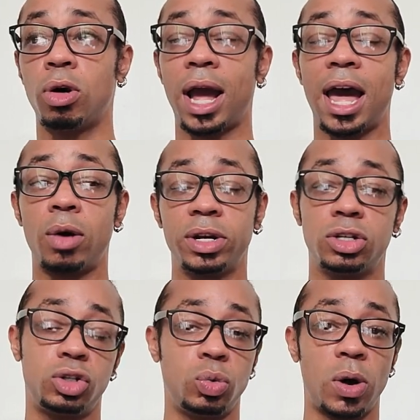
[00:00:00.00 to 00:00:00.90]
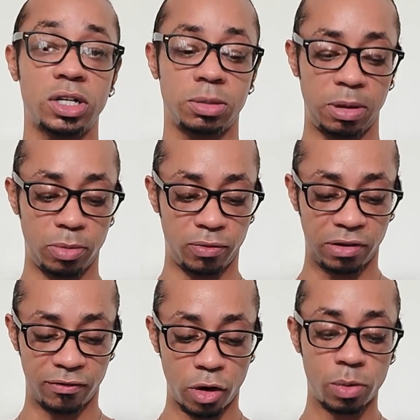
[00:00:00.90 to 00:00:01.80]
or how it is you want to be
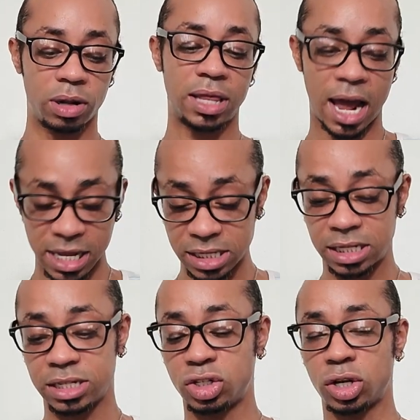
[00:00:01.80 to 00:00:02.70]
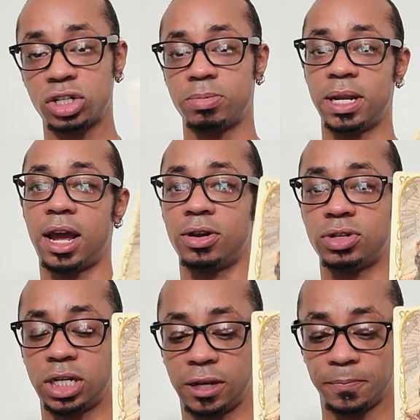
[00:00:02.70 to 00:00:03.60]
moving forward. That is this judgment
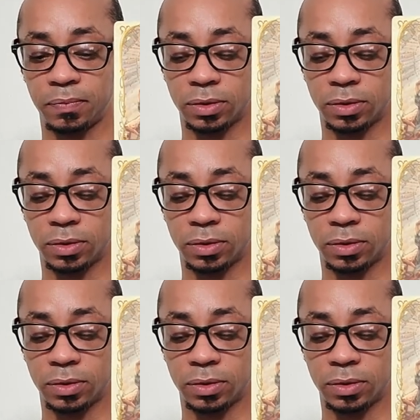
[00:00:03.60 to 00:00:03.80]
energy,